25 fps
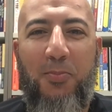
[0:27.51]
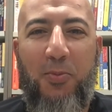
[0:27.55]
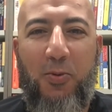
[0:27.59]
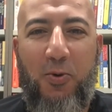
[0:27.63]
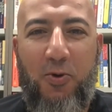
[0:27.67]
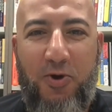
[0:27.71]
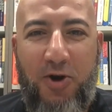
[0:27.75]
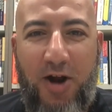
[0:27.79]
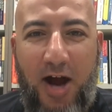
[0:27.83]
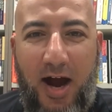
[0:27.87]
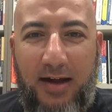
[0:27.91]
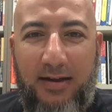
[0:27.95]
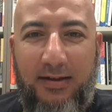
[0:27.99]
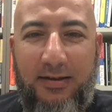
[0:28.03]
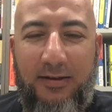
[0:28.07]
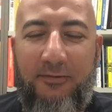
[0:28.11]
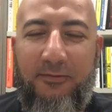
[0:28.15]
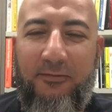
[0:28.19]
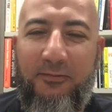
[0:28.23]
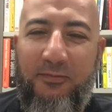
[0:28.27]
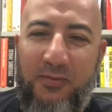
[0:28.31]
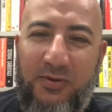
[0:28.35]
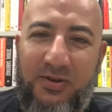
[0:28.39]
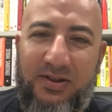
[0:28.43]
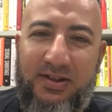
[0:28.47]

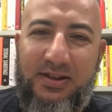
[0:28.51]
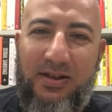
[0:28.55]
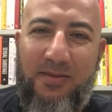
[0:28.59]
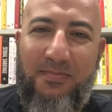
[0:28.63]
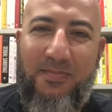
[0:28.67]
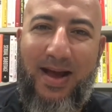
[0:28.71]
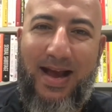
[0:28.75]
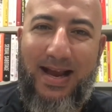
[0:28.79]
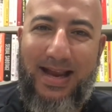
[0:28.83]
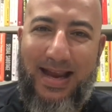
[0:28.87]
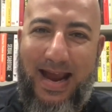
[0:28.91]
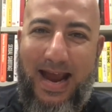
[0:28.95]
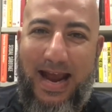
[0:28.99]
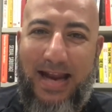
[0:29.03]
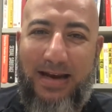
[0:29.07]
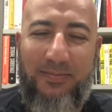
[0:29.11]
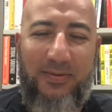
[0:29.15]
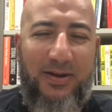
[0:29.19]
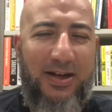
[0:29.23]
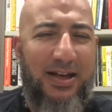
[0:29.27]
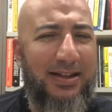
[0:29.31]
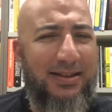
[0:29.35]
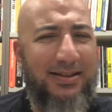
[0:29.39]
Productive Muslim Academy.